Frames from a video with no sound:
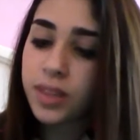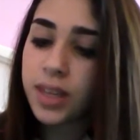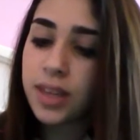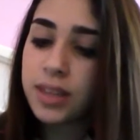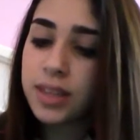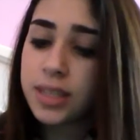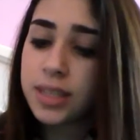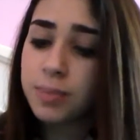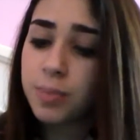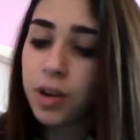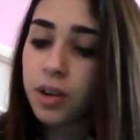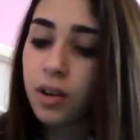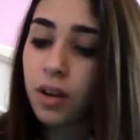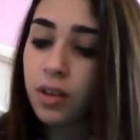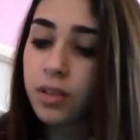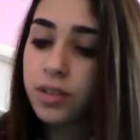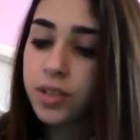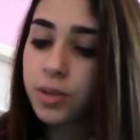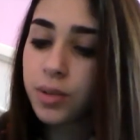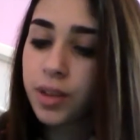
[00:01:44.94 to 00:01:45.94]
This book
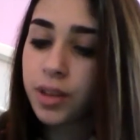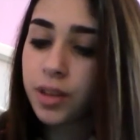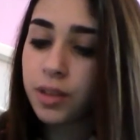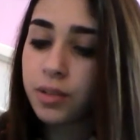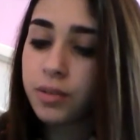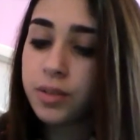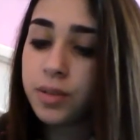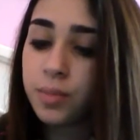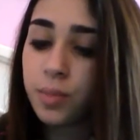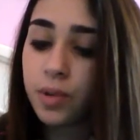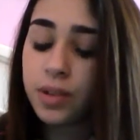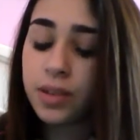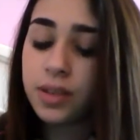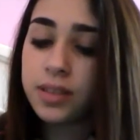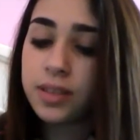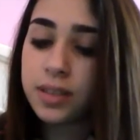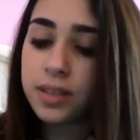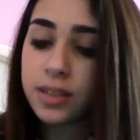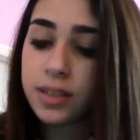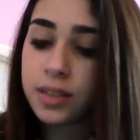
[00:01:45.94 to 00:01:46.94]
also includes more than
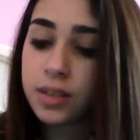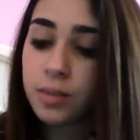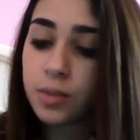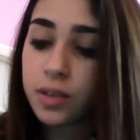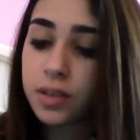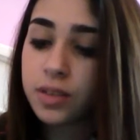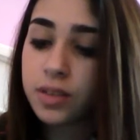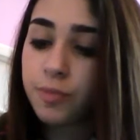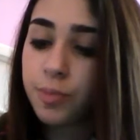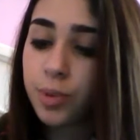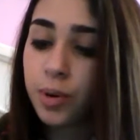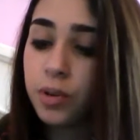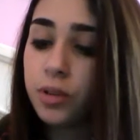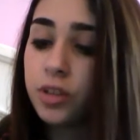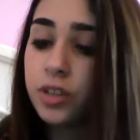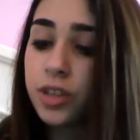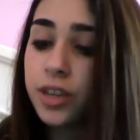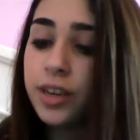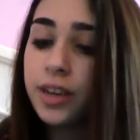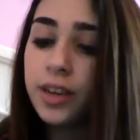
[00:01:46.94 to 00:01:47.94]
60 works of
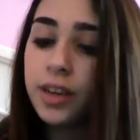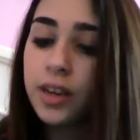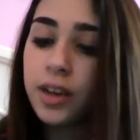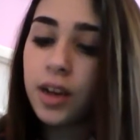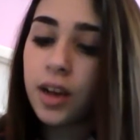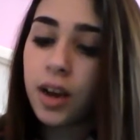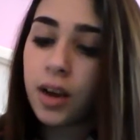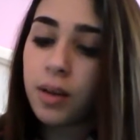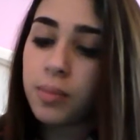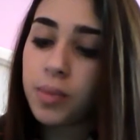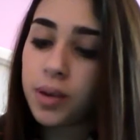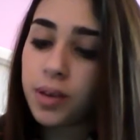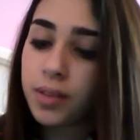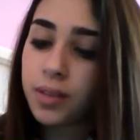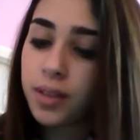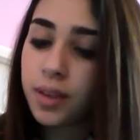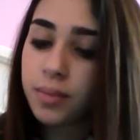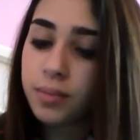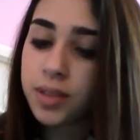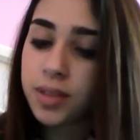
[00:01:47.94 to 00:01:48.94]
poetry, among
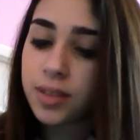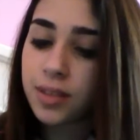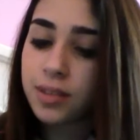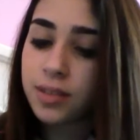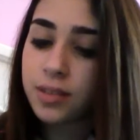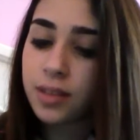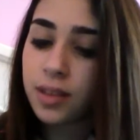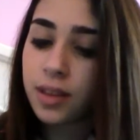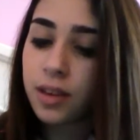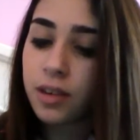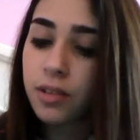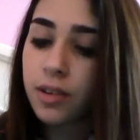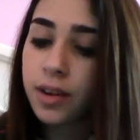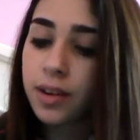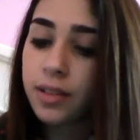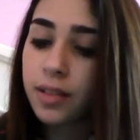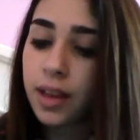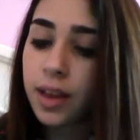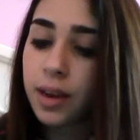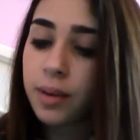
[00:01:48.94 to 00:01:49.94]
them such literary
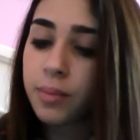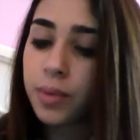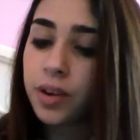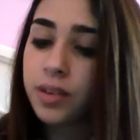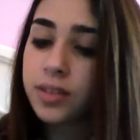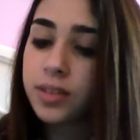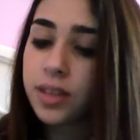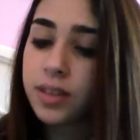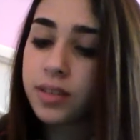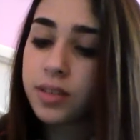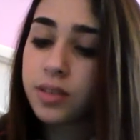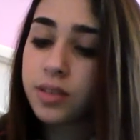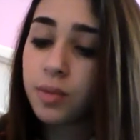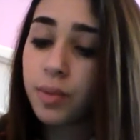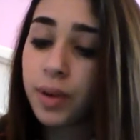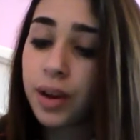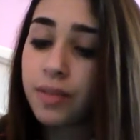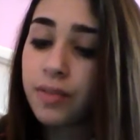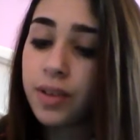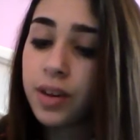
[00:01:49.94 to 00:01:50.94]
landmarks as The
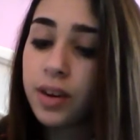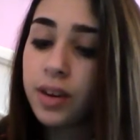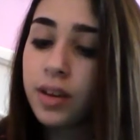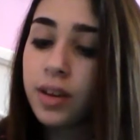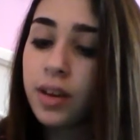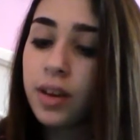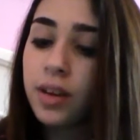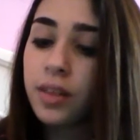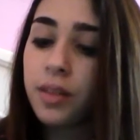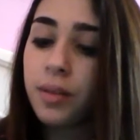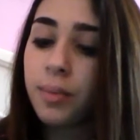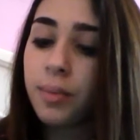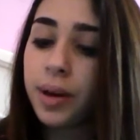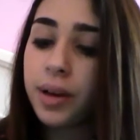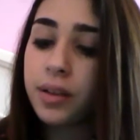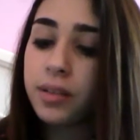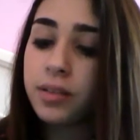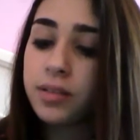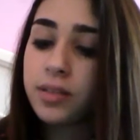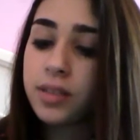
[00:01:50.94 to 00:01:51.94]
Raven, The
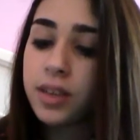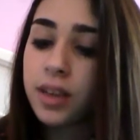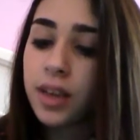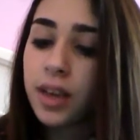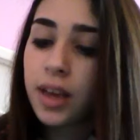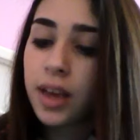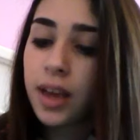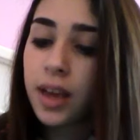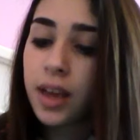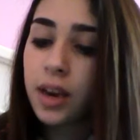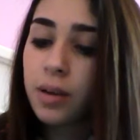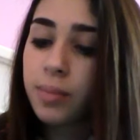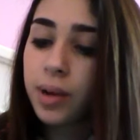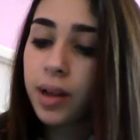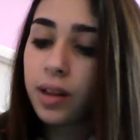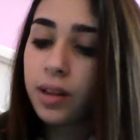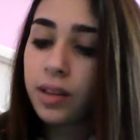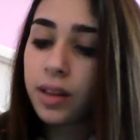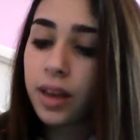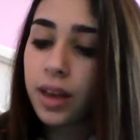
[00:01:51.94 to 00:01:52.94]
Bells,
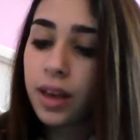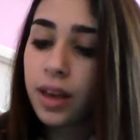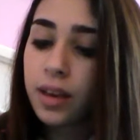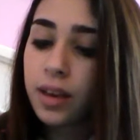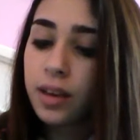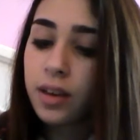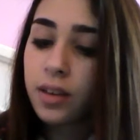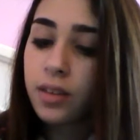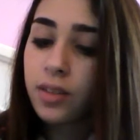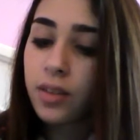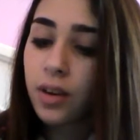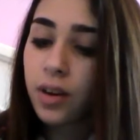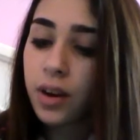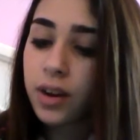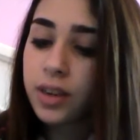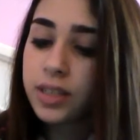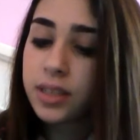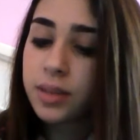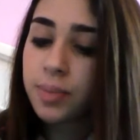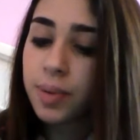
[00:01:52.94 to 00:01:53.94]
Annabel Lee, The
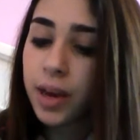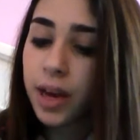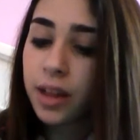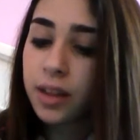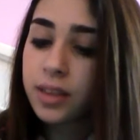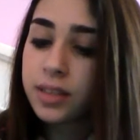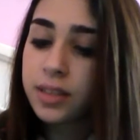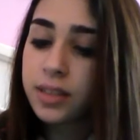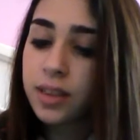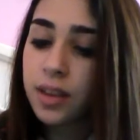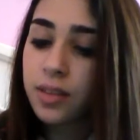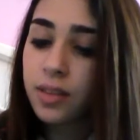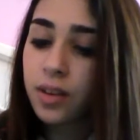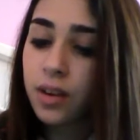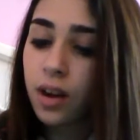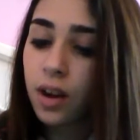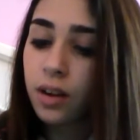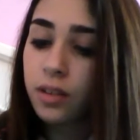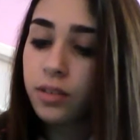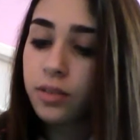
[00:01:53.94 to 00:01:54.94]
Haunted Palace, and The
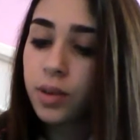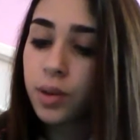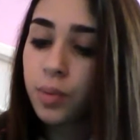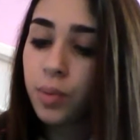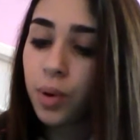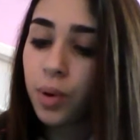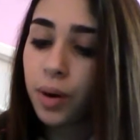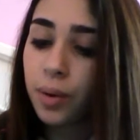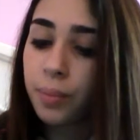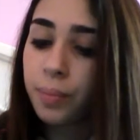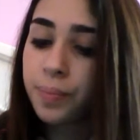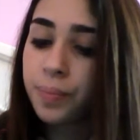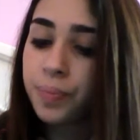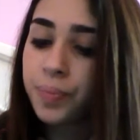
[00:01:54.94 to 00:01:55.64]
Conqueror Worm.